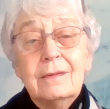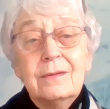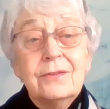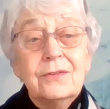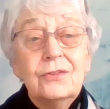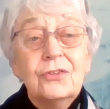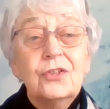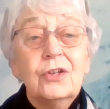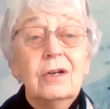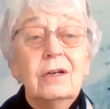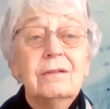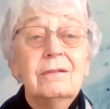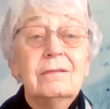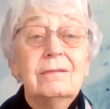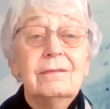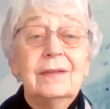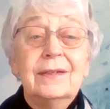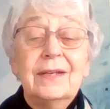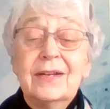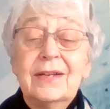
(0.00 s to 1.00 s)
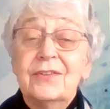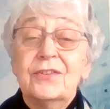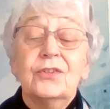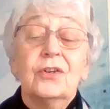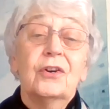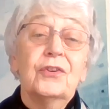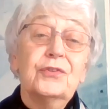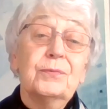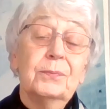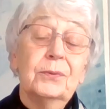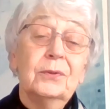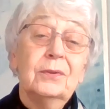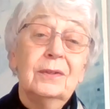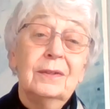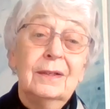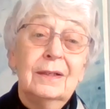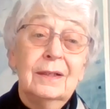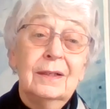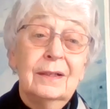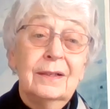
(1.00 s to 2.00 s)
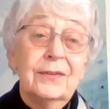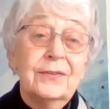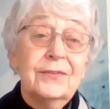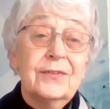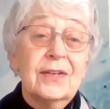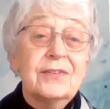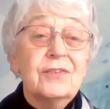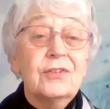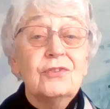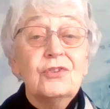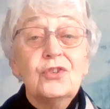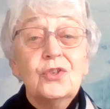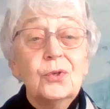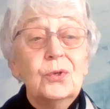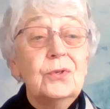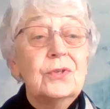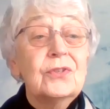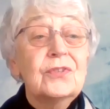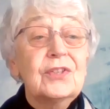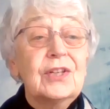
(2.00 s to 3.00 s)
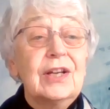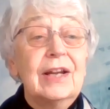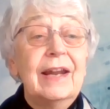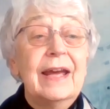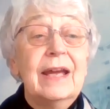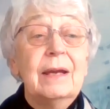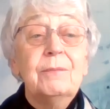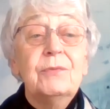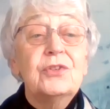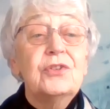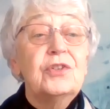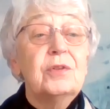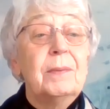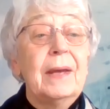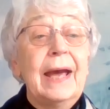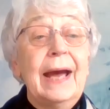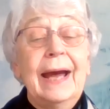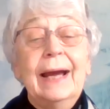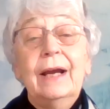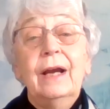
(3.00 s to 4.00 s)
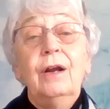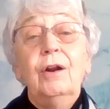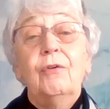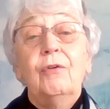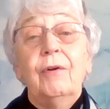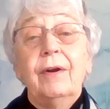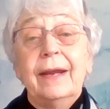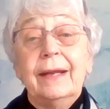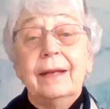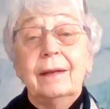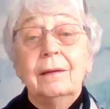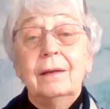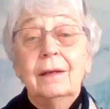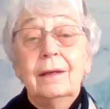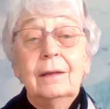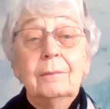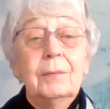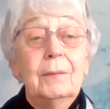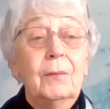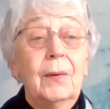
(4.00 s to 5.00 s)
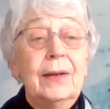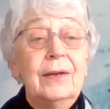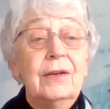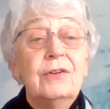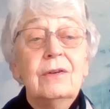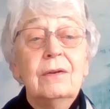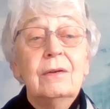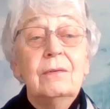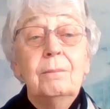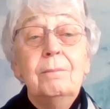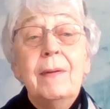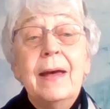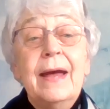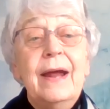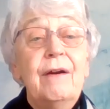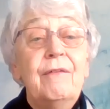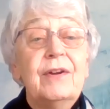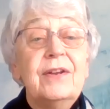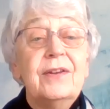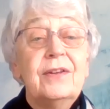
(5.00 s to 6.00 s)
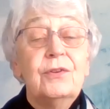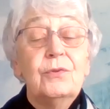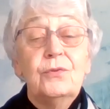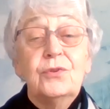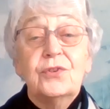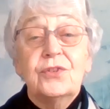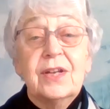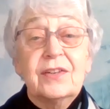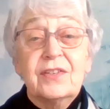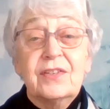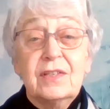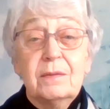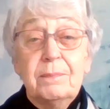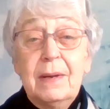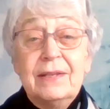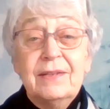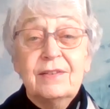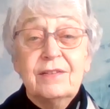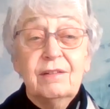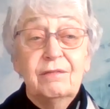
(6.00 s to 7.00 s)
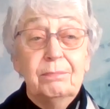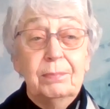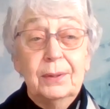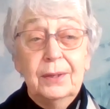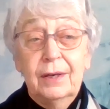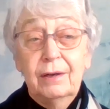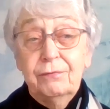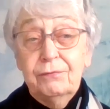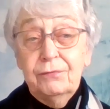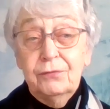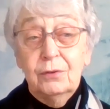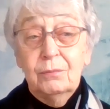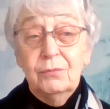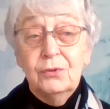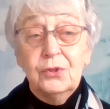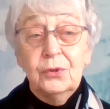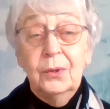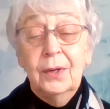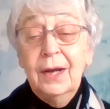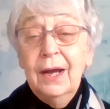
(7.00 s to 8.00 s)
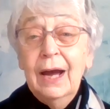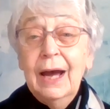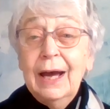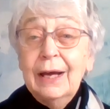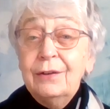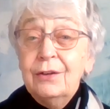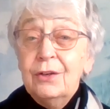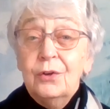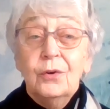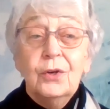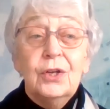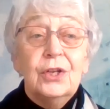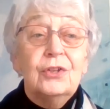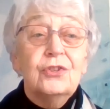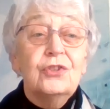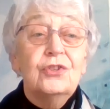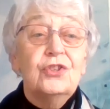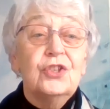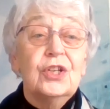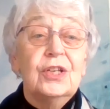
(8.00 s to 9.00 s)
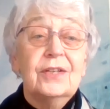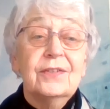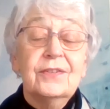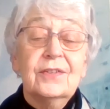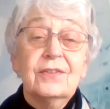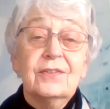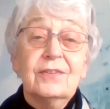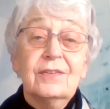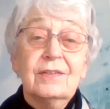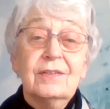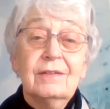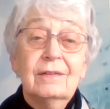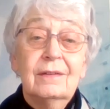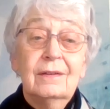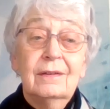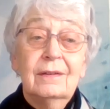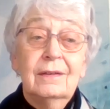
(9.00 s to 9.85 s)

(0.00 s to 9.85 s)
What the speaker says: St. John, in his Gospel, says that Judas claimed to be angry when Mary used expensive perfume to anoint Jesus,